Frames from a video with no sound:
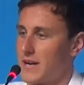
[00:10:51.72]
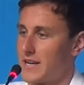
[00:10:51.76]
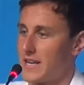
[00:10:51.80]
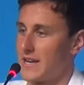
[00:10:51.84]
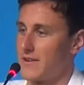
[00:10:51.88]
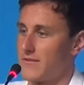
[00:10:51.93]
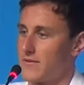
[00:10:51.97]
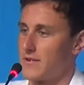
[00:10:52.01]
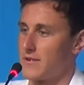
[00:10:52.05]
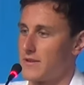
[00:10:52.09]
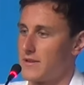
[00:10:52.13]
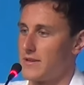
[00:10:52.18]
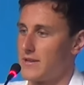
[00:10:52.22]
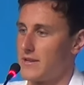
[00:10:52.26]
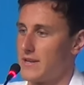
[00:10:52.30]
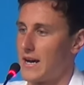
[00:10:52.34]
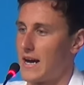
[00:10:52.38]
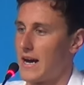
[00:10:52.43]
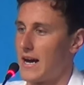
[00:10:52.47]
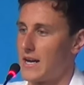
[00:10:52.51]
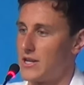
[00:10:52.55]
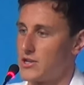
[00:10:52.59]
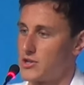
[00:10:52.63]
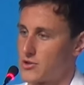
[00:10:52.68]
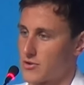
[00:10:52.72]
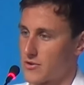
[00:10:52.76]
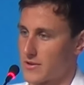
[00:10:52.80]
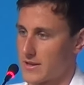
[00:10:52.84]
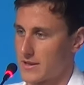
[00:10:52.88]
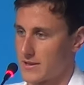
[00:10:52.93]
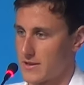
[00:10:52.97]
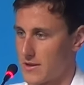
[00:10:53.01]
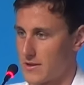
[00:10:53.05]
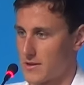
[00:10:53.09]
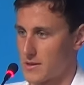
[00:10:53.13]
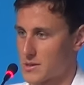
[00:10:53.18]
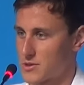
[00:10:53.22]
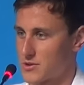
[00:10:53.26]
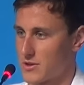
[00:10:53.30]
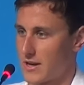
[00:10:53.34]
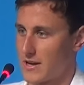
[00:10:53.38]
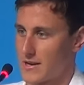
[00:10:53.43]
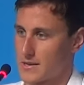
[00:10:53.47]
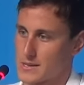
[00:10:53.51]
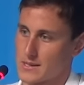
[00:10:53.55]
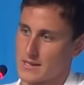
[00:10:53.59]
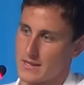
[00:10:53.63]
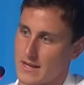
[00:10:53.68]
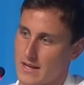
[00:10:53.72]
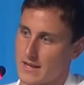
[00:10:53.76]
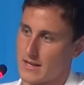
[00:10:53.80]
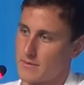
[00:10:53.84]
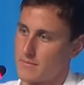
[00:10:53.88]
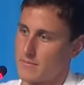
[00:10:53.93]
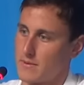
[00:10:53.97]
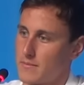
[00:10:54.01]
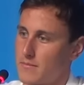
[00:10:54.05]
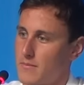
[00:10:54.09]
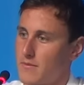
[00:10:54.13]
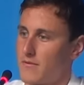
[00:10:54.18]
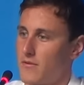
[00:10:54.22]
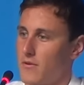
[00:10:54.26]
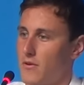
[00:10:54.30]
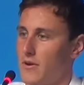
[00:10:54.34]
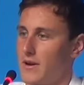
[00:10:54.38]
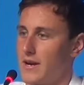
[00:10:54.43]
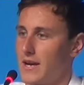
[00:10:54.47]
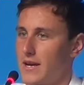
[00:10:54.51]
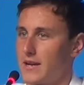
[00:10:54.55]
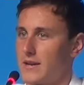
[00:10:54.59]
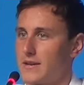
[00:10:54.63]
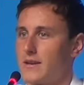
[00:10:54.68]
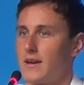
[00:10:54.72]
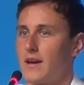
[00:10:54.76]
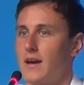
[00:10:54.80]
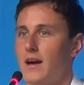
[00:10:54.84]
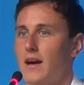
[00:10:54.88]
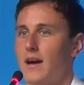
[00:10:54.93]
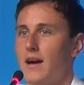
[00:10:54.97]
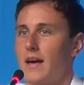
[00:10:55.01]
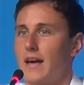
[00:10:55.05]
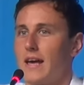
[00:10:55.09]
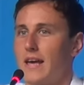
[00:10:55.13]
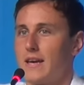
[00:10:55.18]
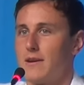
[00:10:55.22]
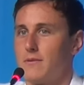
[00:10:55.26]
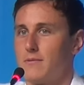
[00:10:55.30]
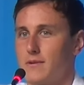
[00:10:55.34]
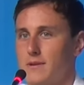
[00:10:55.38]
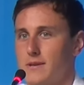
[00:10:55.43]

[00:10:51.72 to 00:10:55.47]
mind, even during those trials and a bit beforehand, he